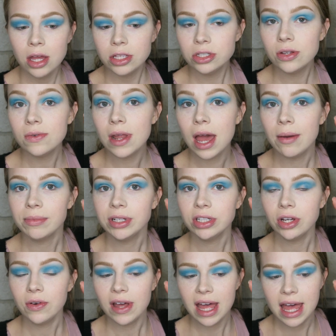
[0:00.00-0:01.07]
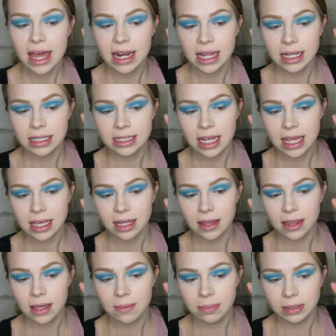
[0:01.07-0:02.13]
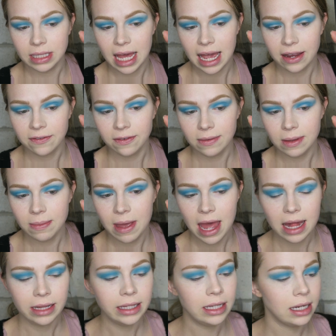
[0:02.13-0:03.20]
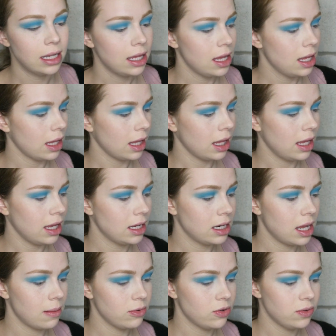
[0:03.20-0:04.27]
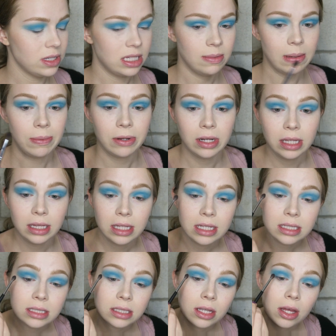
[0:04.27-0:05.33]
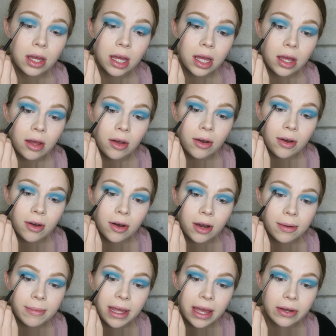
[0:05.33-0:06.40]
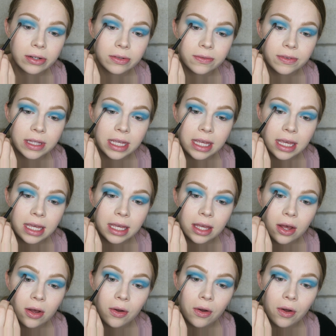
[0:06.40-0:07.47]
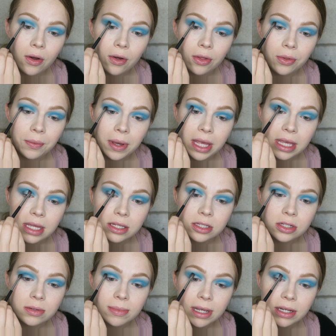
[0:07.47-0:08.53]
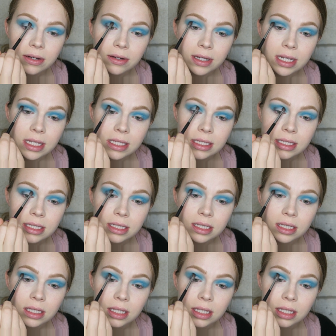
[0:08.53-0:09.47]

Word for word: So now I'm going to go ahead and take the black from the palette and I'm going to be putting this on my outer V all the way into my crease